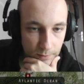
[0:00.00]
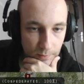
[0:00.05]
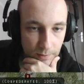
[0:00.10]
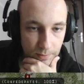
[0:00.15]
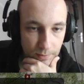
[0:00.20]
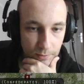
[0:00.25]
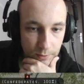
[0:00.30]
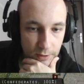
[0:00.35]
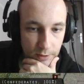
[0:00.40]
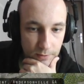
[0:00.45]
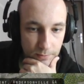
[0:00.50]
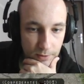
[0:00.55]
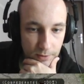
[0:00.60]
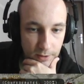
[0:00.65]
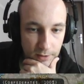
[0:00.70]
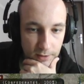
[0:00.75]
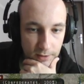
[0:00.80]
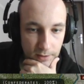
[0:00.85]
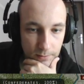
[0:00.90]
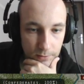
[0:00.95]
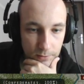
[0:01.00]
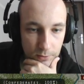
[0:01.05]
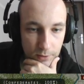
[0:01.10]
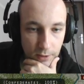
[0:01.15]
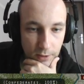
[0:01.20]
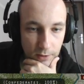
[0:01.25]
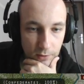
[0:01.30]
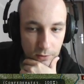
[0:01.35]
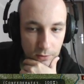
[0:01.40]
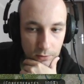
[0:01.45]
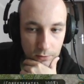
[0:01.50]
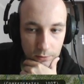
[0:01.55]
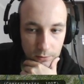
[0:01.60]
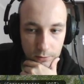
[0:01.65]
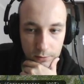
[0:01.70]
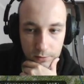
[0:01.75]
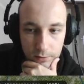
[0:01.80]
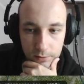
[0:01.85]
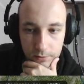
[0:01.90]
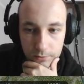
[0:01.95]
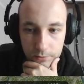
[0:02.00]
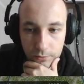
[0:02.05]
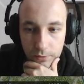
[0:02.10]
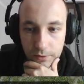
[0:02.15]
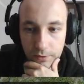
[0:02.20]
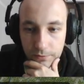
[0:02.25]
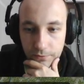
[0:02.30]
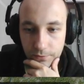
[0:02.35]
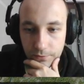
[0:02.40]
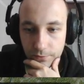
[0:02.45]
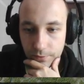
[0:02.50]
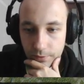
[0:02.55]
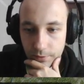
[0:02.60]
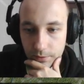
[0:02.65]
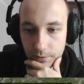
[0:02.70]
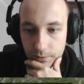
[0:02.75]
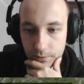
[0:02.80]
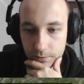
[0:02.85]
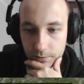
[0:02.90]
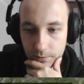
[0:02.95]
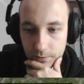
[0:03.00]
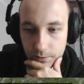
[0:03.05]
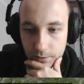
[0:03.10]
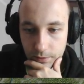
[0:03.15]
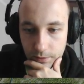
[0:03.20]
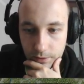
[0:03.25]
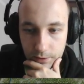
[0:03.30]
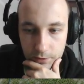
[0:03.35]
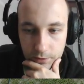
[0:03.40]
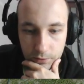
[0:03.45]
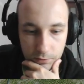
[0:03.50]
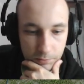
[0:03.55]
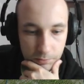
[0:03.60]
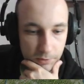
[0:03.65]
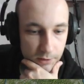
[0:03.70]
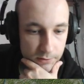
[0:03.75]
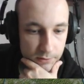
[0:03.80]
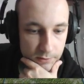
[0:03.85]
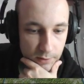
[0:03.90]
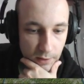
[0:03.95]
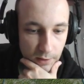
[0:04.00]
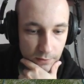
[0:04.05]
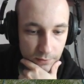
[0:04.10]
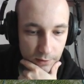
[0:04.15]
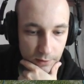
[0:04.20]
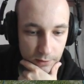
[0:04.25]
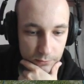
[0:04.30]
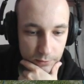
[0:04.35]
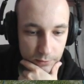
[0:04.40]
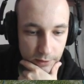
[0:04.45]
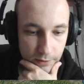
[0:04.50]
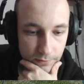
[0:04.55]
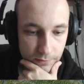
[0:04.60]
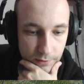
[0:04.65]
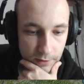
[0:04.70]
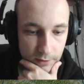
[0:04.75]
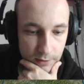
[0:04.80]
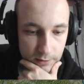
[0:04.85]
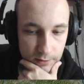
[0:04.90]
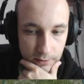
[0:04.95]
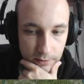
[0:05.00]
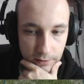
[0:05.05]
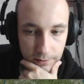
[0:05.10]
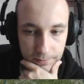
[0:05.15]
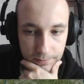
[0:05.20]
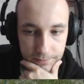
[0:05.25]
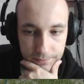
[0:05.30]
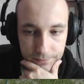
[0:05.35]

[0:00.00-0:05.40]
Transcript: maybe you can bring them to the hold with a normal staff that we have currently.